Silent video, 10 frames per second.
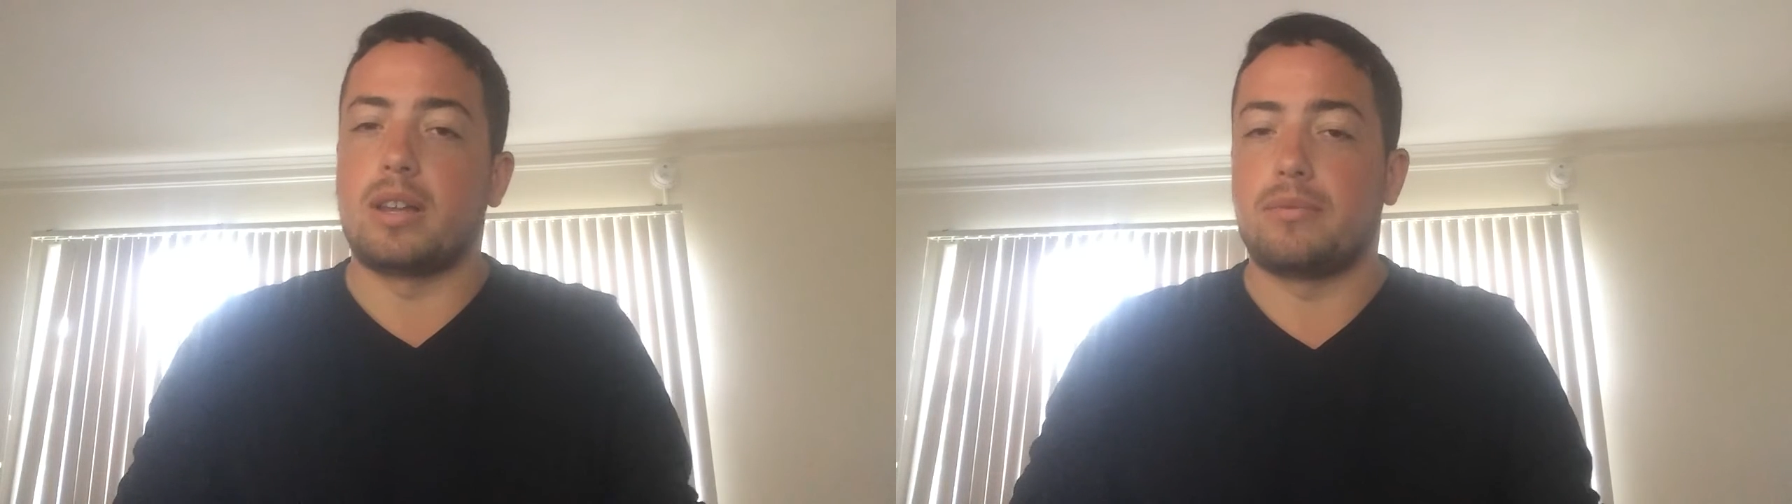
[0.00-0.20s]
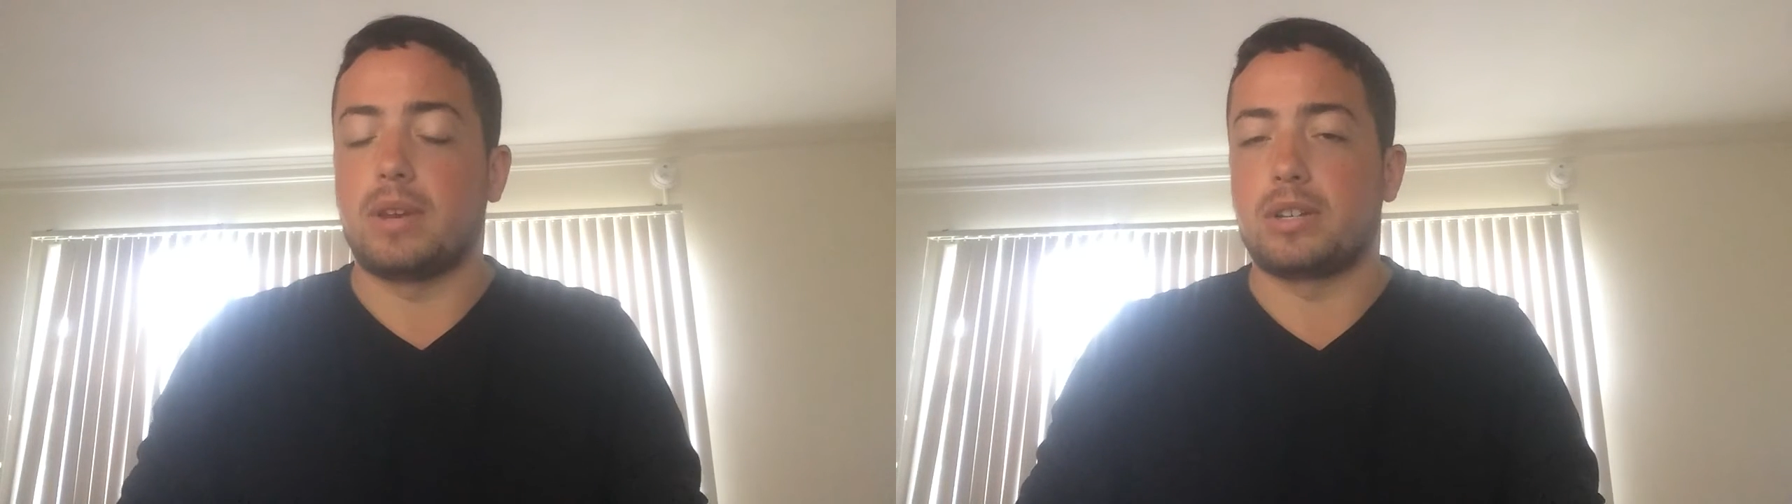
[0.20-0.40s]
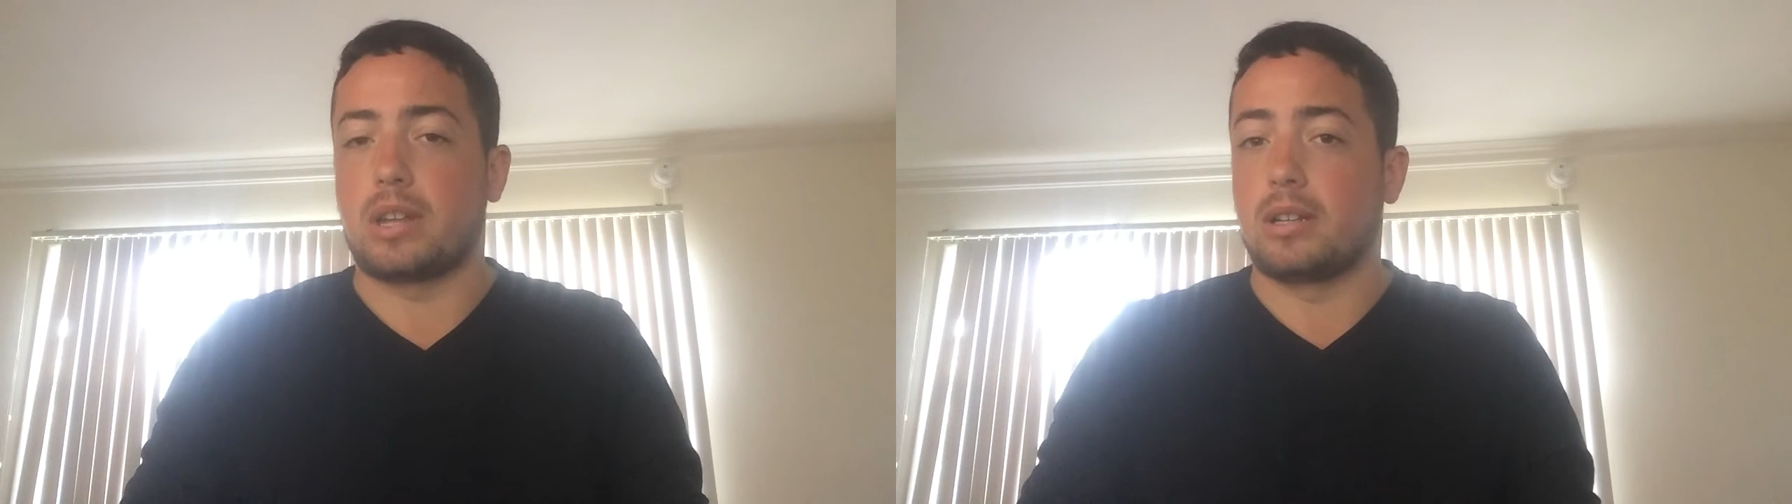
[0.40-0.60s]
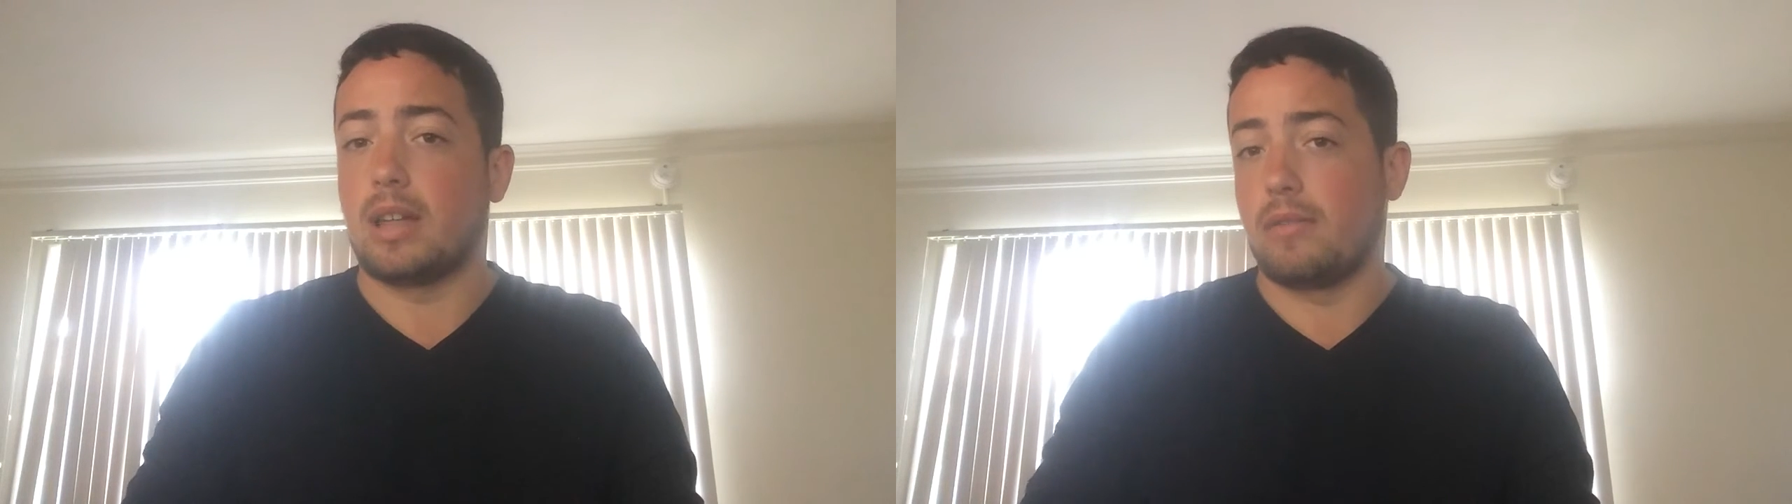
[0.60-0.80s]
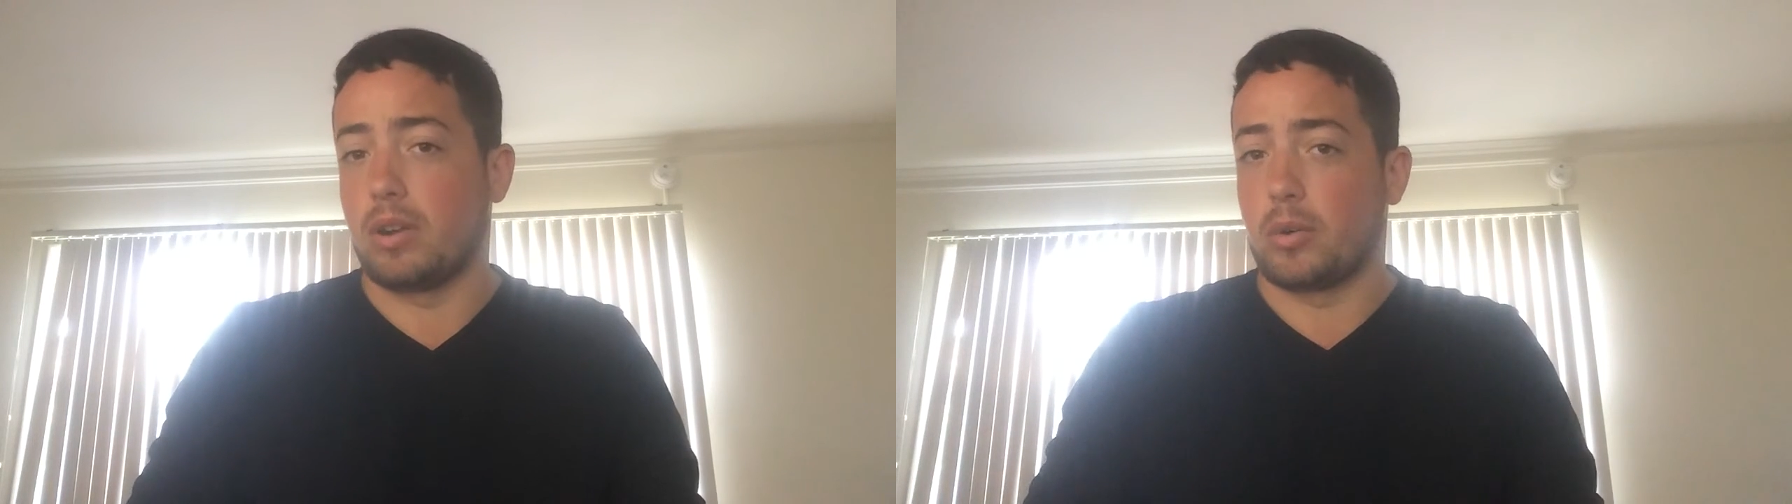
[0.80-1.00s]
he finished at
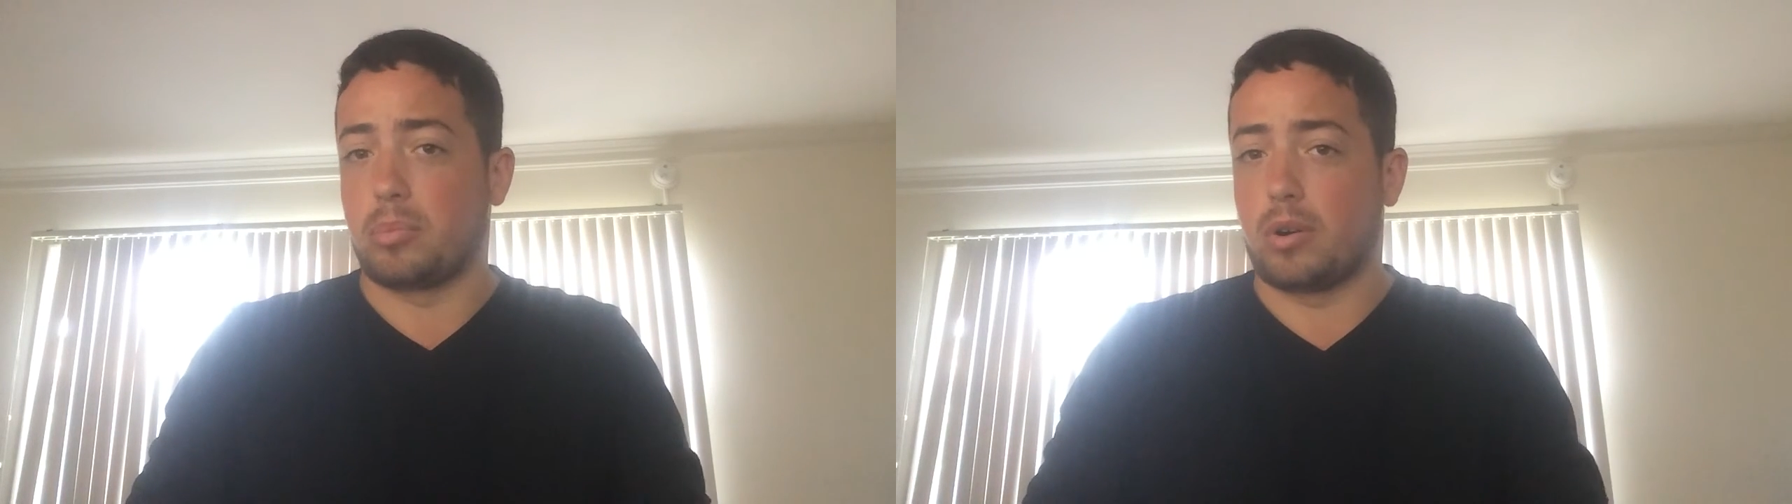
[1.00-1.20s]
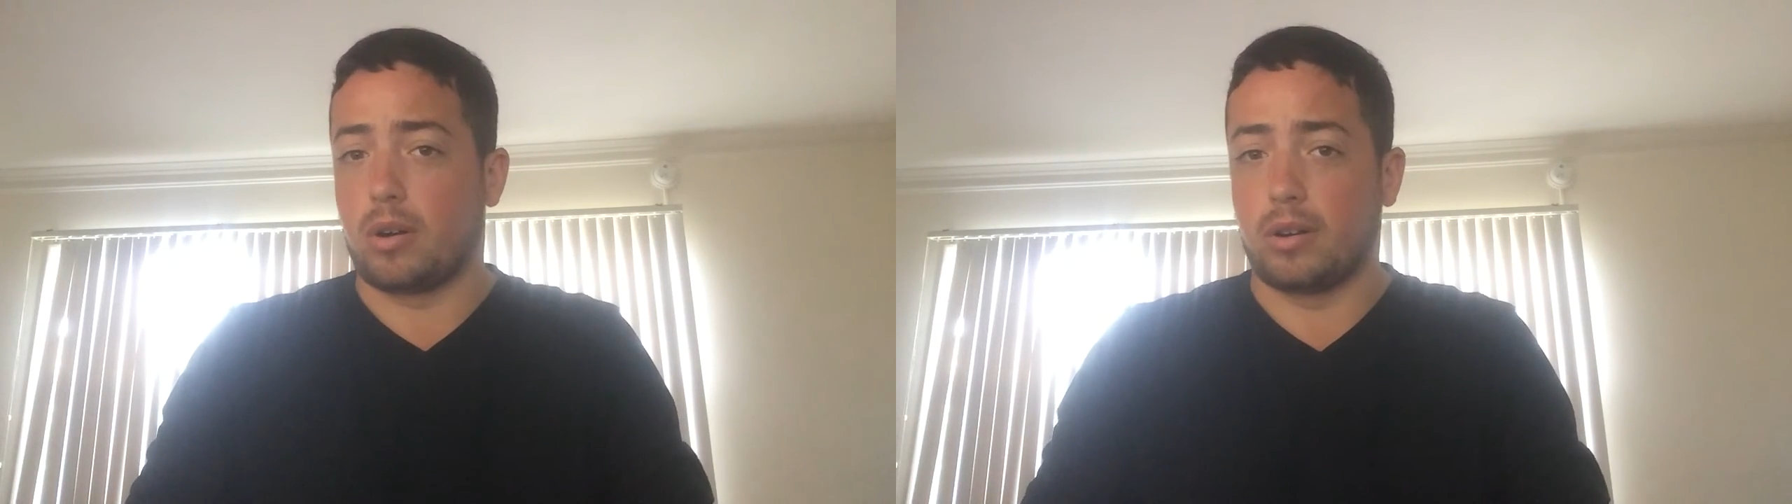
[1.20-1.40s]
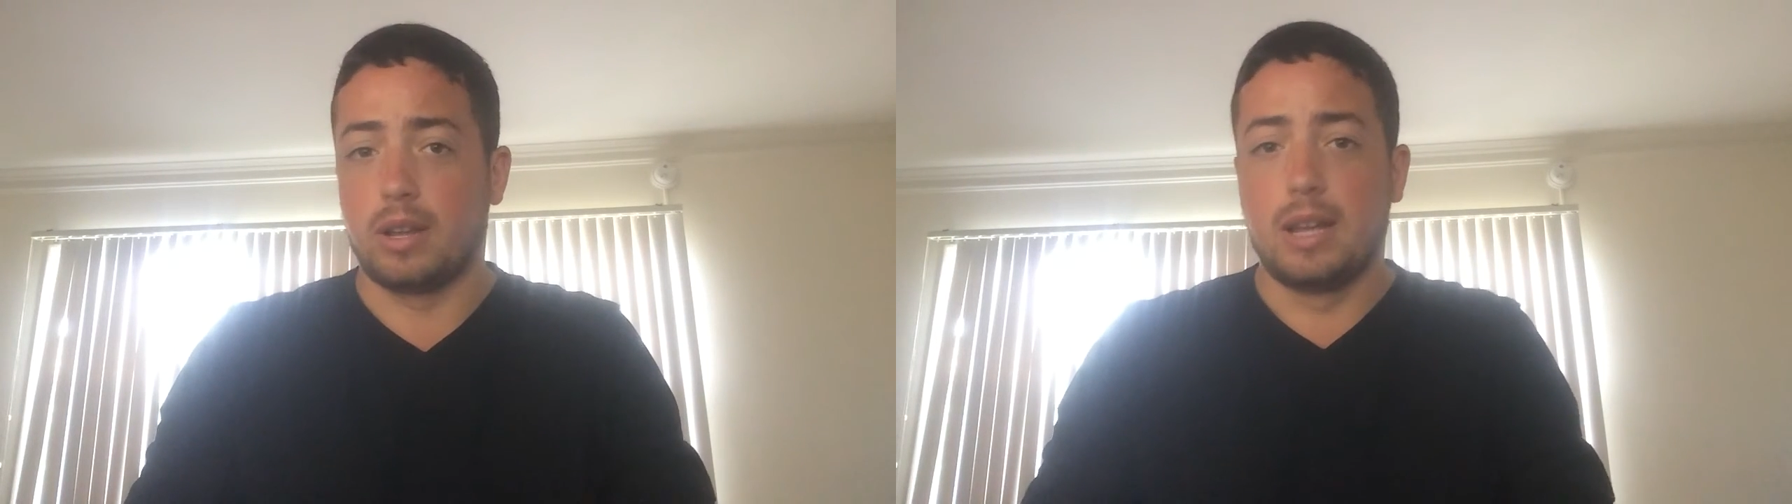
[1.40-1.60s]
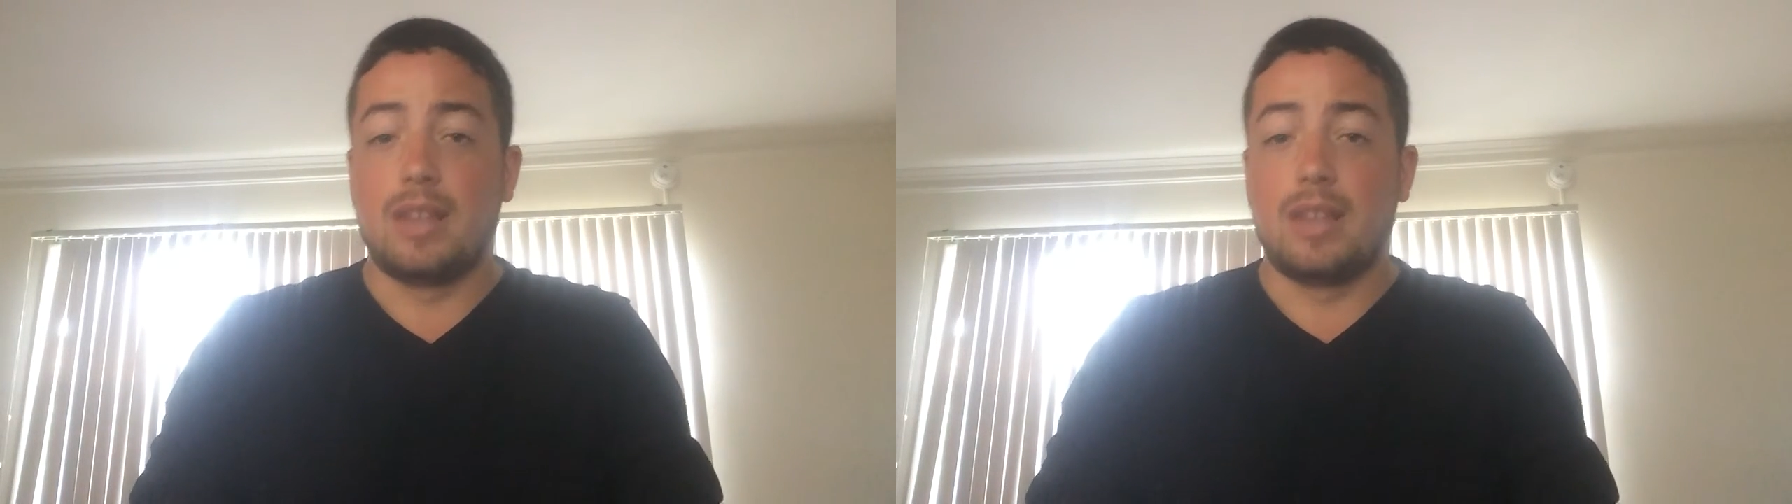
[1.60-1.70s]
11 under par.